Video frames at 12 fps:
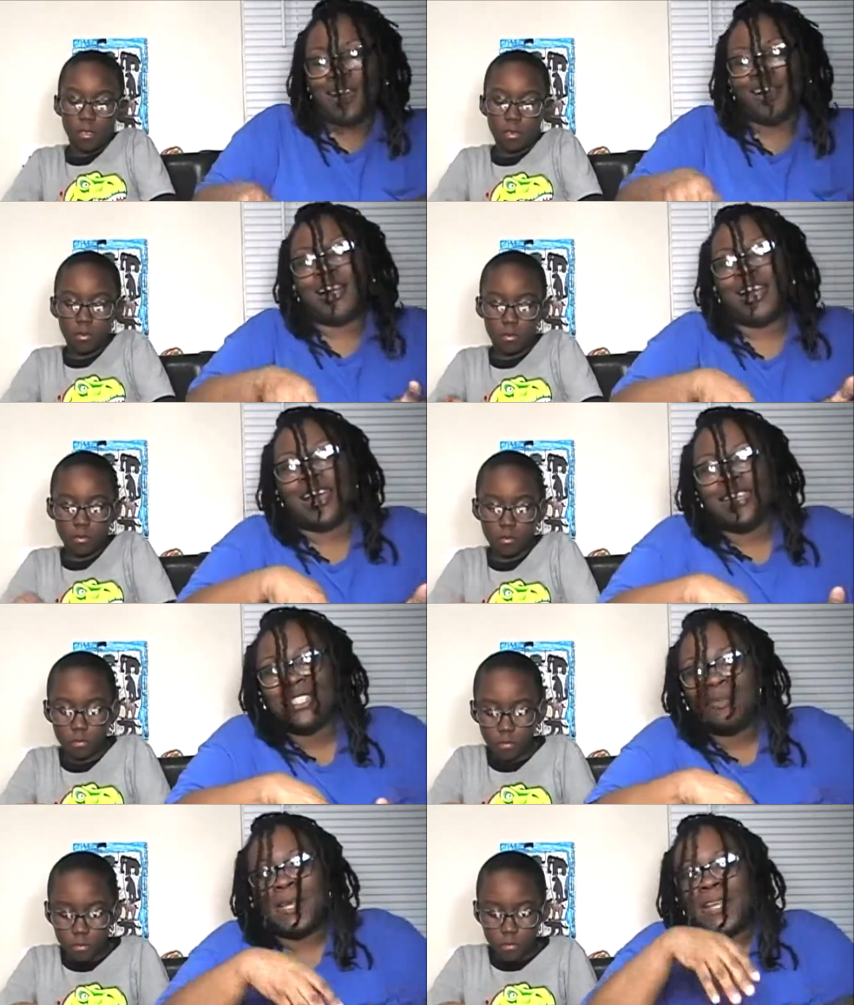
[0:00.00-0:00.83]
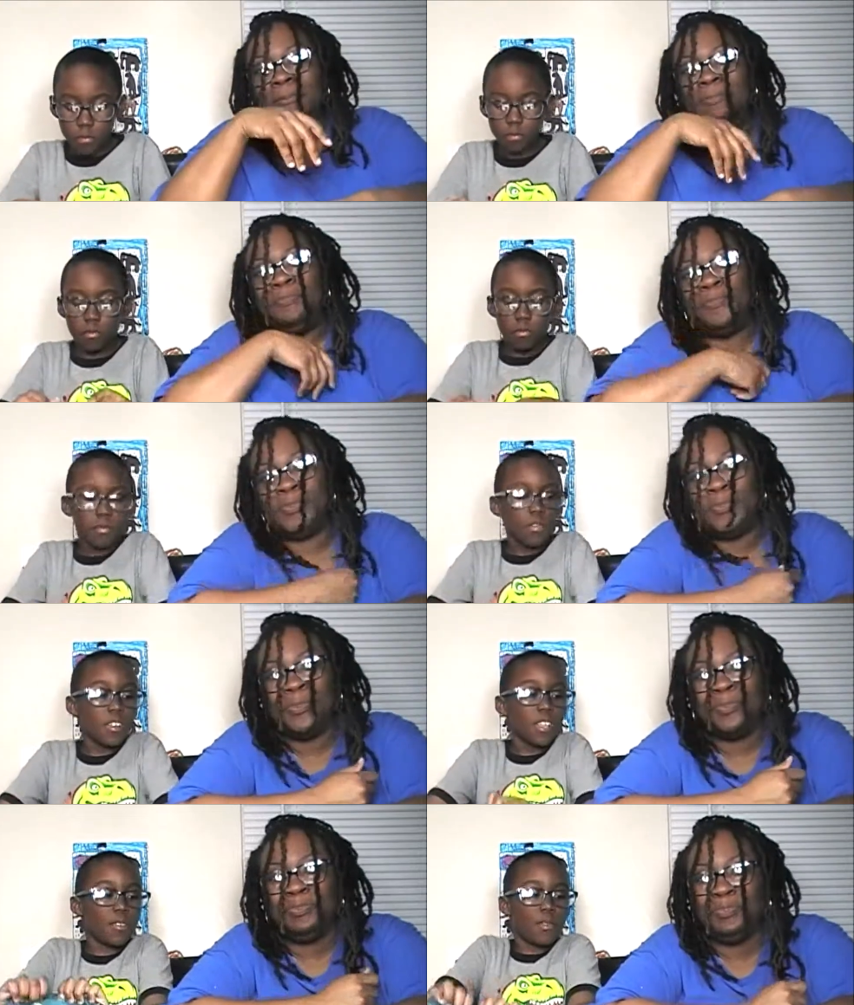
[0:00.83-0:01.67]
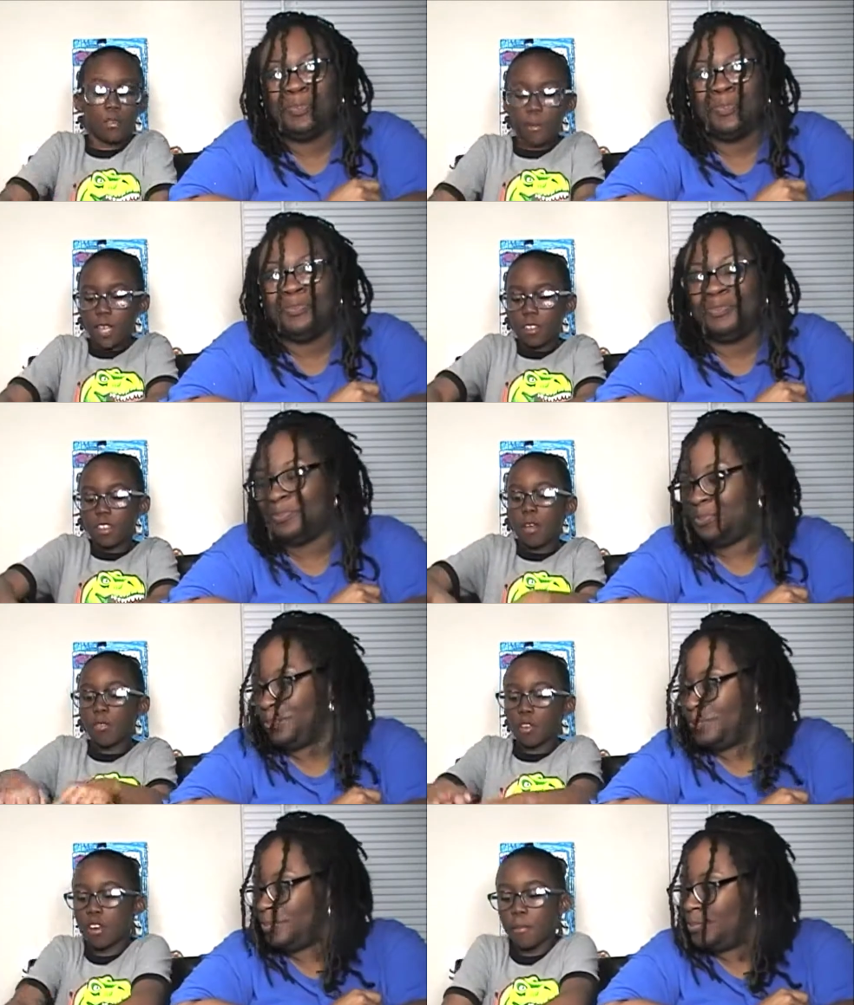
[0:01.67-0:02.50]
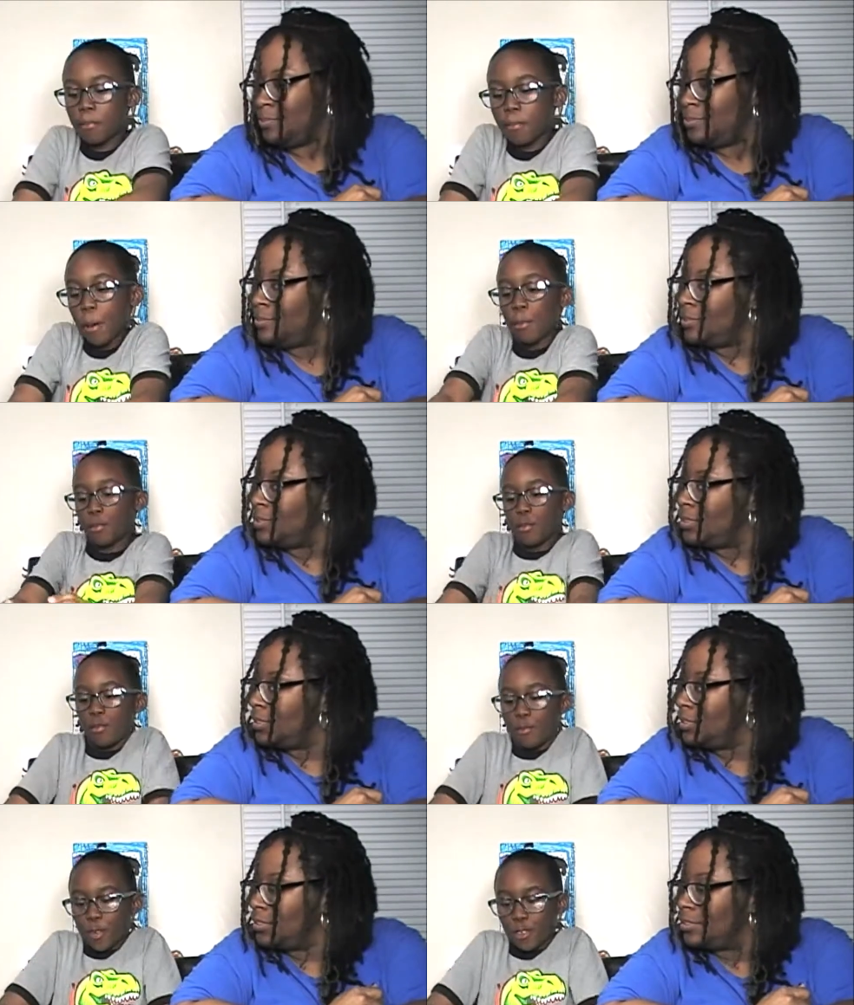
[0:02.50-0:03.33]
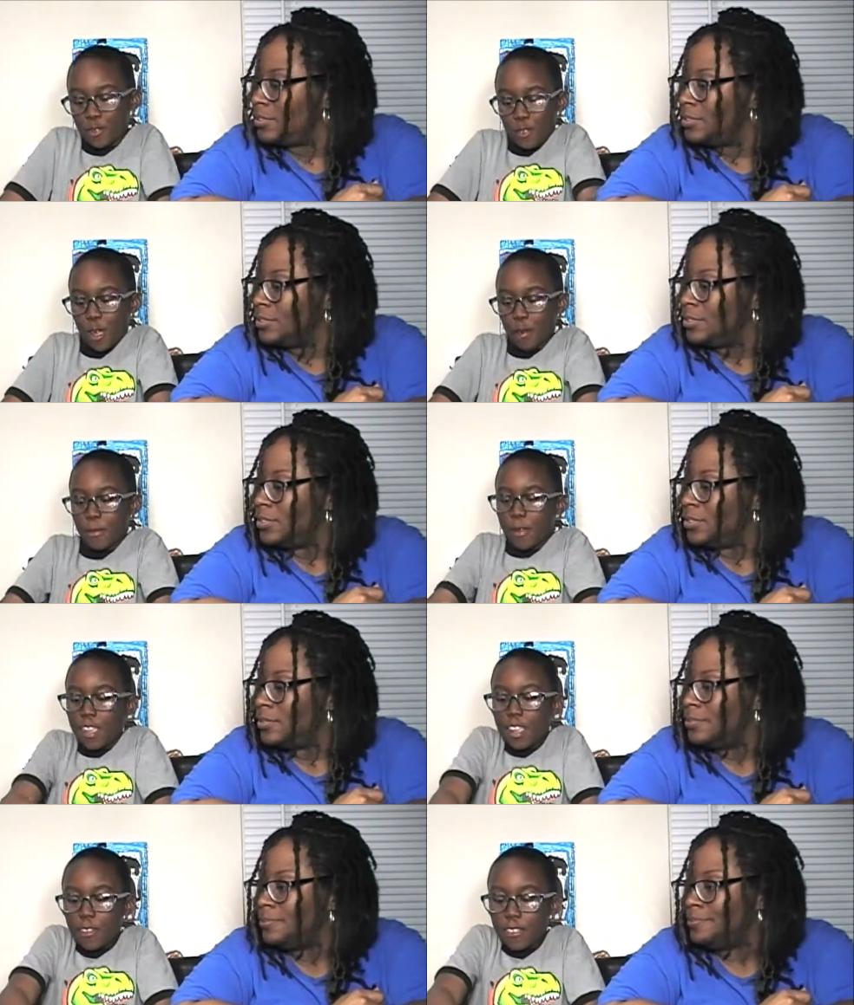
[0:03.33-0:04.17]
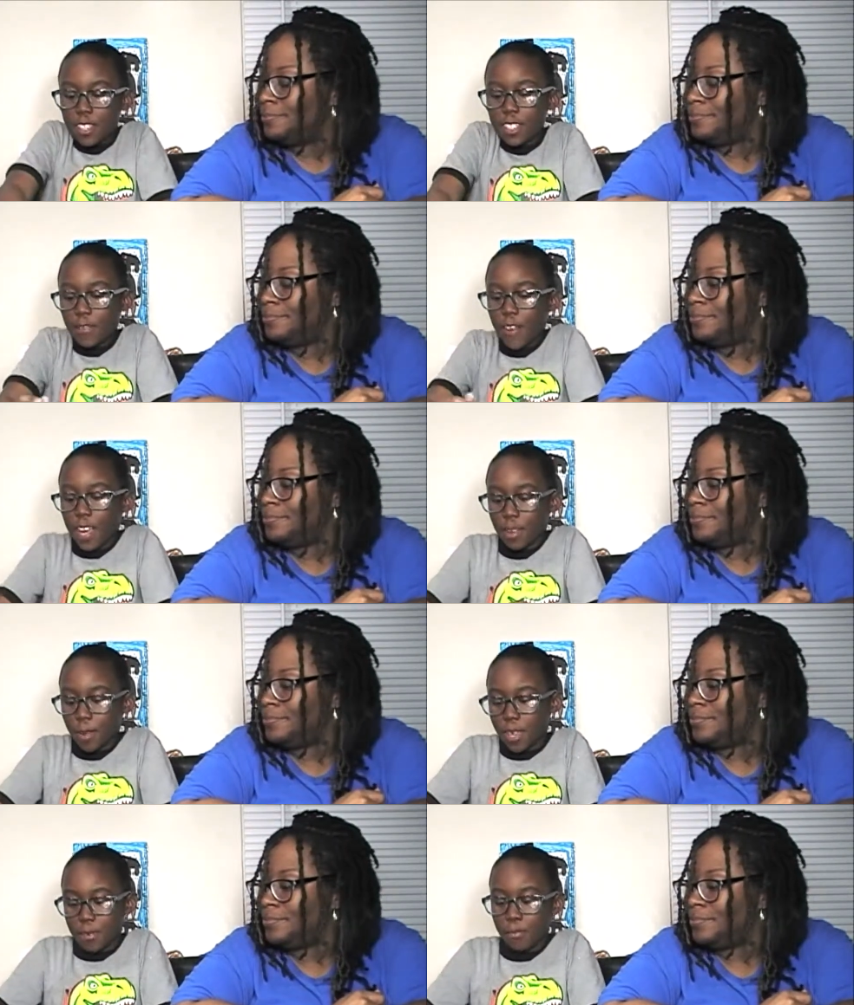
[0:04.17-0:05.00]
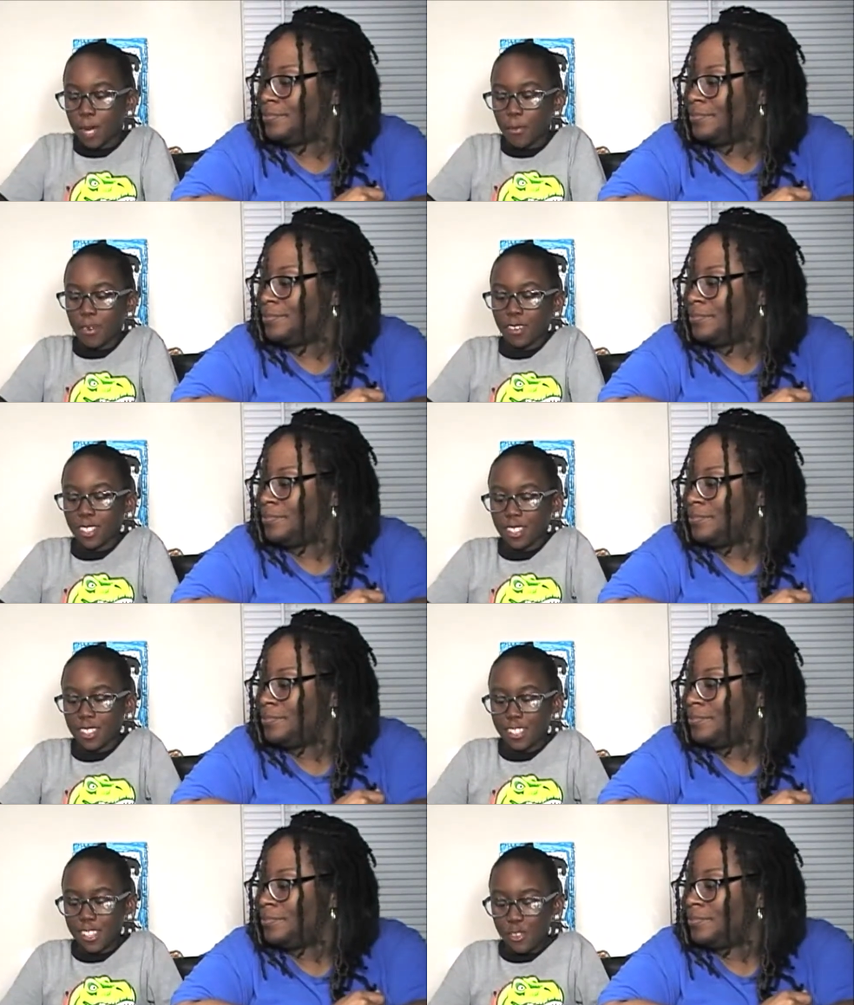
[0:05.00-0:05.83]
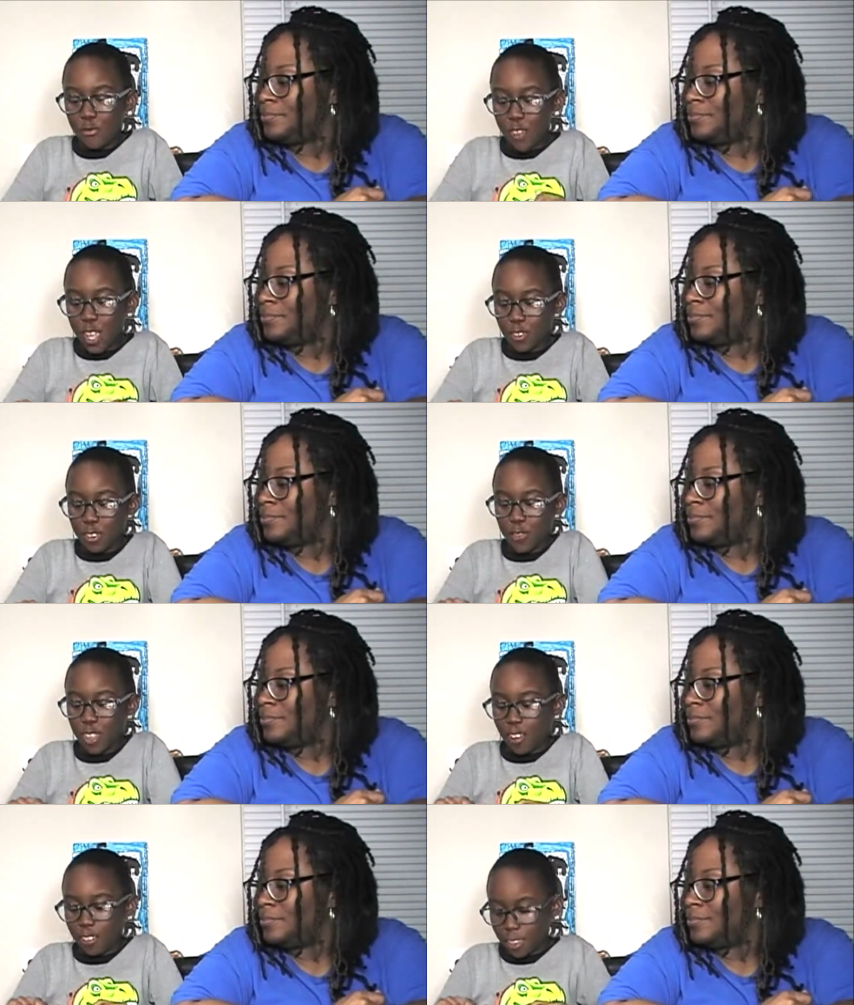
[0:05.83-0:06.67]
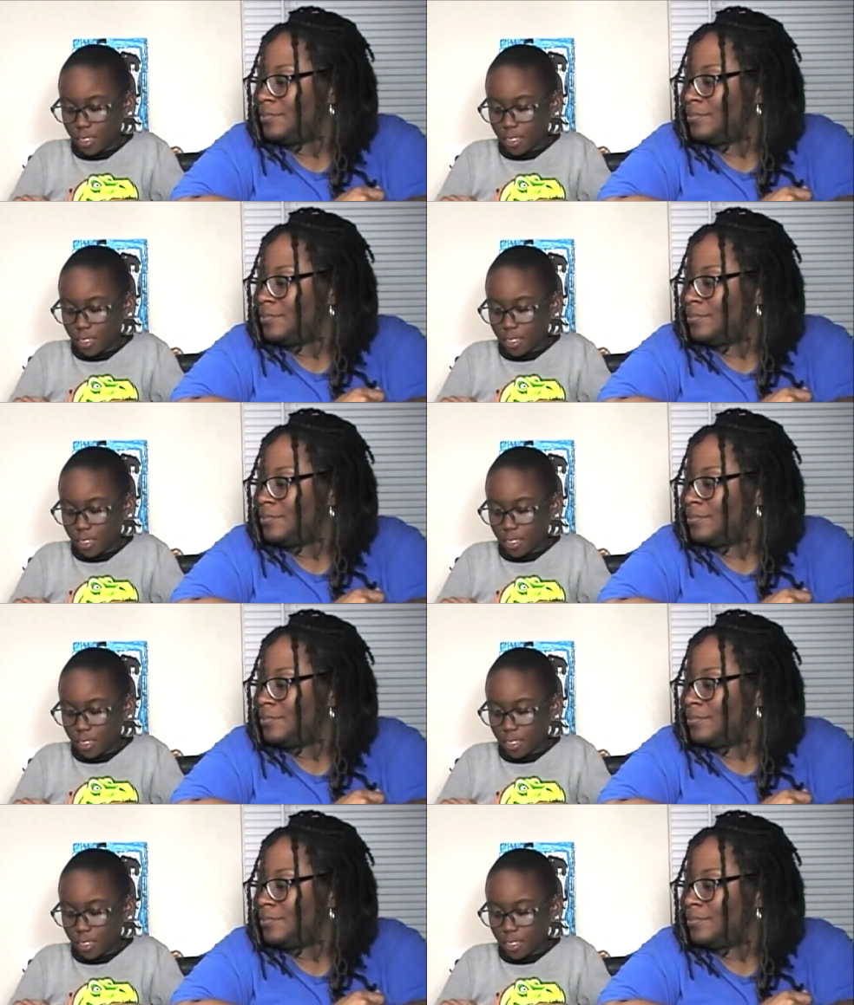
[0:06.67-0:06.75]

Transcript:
Speaker 1: All right, guys. Well,
Speaker 2: because I want to make another um bubble. Let's see if I can make a level since he failed a thousand